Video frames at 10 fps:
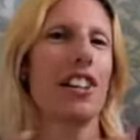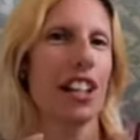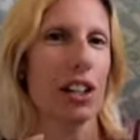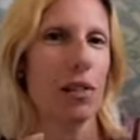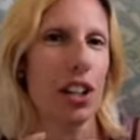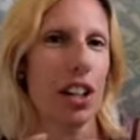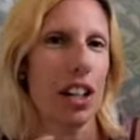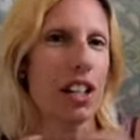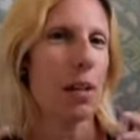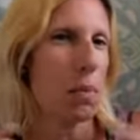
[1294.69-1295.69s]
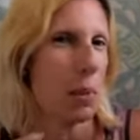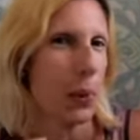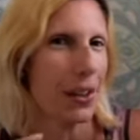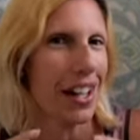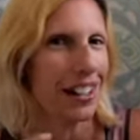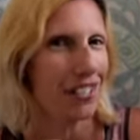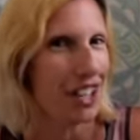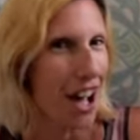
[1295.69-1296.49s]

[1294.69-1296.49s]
knit community than people that live in